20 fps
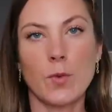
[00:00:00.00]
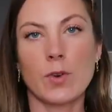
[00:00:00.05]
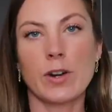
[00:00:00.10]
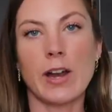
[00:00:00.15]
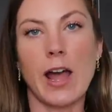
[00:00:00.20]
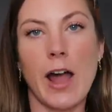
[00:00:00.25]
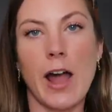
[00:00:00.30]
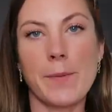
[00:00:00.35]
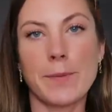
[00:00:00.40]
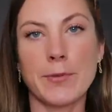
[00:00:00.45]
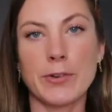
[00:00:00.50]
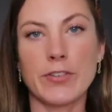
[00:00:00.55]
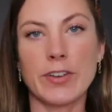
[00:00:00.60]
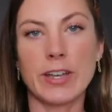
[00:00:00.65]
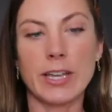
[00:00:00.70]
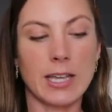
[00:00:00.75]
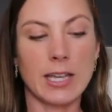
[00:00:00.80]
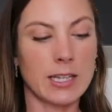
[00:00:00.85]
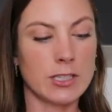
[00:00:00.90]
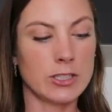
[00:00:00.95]
We're now
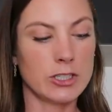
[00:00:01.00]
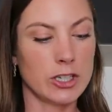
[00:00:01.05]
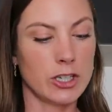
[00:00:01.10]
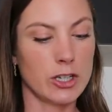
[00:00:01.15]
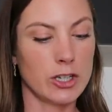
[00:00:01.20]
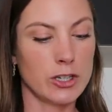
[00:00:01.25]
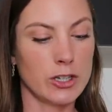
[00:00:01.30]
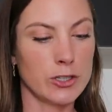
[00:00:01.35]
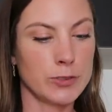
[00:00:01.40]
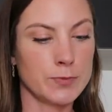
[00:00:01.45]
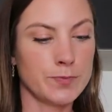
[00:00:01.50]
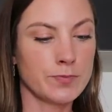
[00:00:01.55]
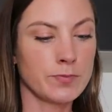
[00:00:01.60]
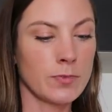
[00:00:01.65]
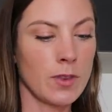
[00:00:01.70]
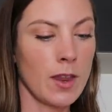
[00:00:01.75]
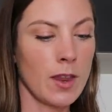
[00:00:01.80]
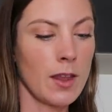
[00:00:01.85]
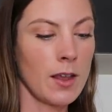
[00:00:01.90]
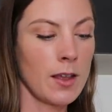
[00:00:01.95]
moving into
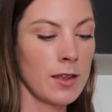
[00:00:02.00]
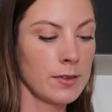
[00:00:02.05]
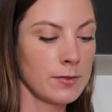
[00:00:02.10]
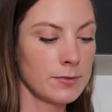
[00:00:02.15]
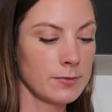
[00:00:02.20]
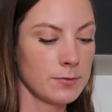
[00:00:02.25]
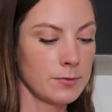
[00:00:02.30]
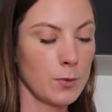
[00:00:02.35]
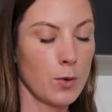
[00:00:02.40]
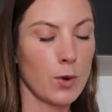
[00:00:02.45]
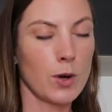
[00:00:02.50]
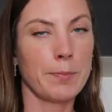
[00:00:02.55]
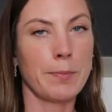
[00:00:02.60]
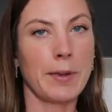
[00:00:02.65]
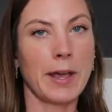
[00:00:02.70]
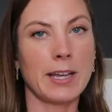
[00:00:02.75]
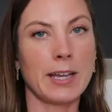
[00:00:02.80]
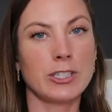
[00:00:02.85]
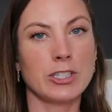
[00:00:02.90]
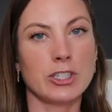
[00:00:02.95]
more
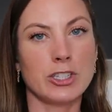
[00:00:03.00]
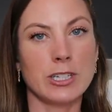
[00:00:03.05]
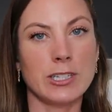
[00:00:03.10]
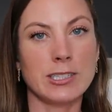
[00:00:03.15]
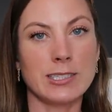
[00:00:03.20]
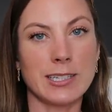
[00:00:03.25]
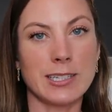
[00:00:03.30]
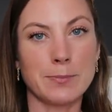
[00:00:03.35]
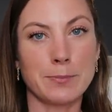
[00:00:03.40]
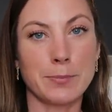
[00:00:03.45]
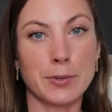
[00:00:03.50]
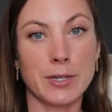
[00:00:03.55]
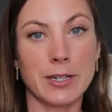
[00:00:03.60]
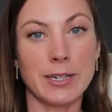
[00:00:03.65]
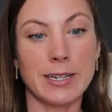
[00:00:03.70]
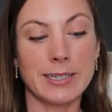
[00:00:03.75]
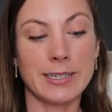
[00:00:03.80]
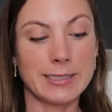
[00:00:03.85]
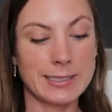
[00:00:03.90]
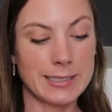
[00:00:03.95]
pastries and
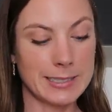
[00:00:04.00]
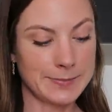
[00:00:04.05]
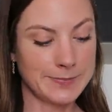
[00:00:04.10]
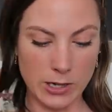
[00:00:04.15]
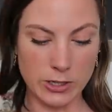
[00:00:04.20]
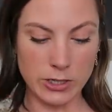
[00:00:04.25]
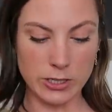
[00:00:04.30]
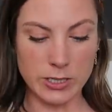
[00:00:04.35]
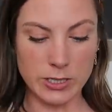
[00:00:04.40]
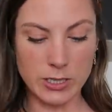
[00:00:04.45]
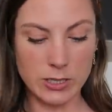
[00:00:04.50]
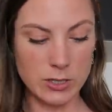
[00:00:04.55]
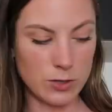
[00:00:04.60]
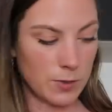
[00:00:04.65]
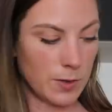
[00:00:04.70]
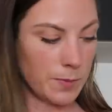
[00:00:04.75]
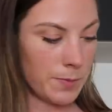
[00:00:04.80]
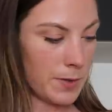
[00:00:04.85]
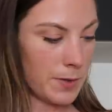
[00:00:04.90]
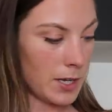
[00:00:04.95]
puddings. I just did
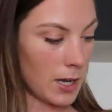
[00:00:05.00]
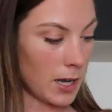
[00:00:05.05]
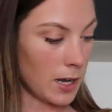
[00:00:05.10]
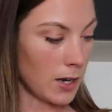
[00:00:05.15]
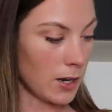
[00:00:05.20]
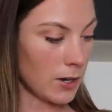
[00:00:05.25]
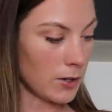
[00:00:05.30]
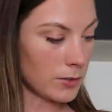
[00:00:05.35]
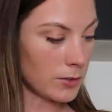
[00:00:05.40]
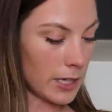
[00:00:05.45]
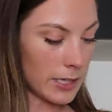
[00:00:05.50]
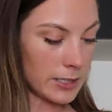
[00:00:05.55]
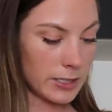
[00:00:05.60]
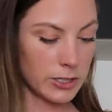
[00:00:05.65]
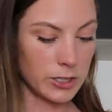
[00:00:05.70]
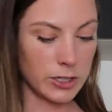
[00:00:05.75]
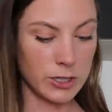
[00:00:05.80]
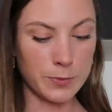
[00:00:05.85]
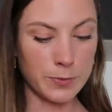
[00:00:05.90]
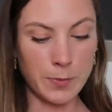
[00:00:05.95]
sweet potato.
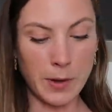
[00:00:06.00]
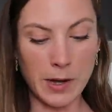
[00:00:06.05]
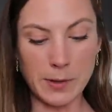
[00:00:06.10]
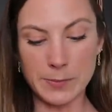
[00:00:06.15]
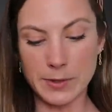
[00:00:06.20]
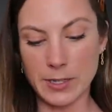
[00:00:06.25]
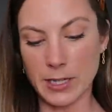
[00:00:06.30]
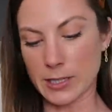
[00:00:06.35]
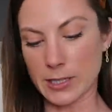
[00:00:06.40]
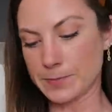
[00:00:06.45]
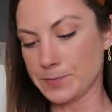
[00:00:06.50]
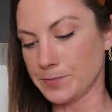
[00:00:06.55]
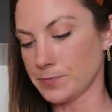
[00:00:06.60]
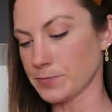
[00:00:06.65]
Let's do pumpkin.